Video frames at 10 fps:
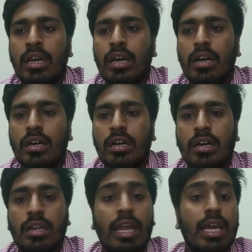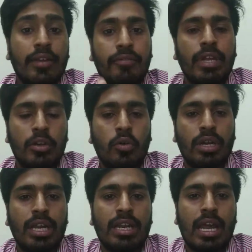Like if they don't
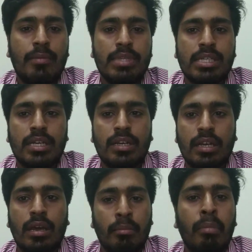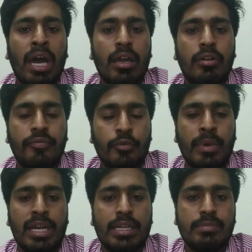get admission in
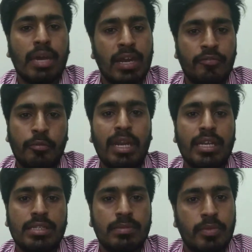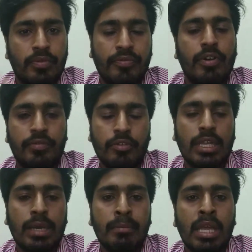bioinformatics is preferred for
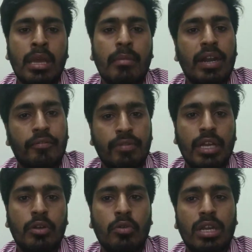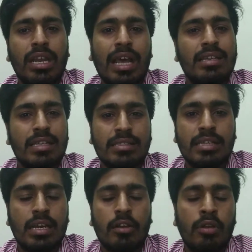them, but if they don't get,
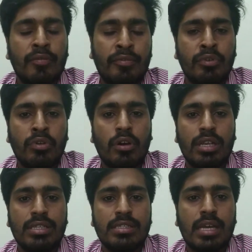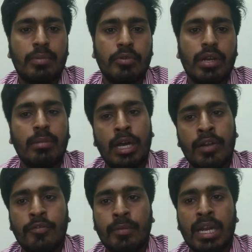there are only few colleges that provide
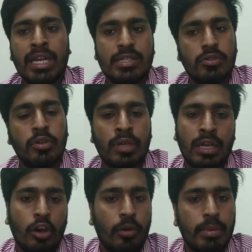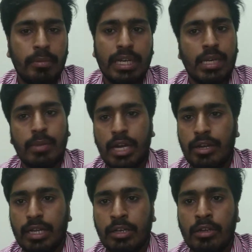bioinformatics, so you can opt BTech
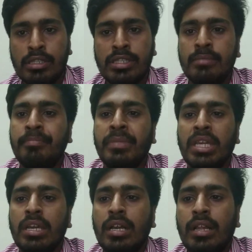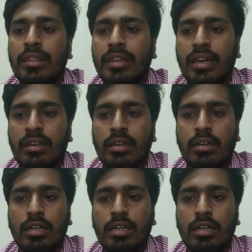Biotechnology. Then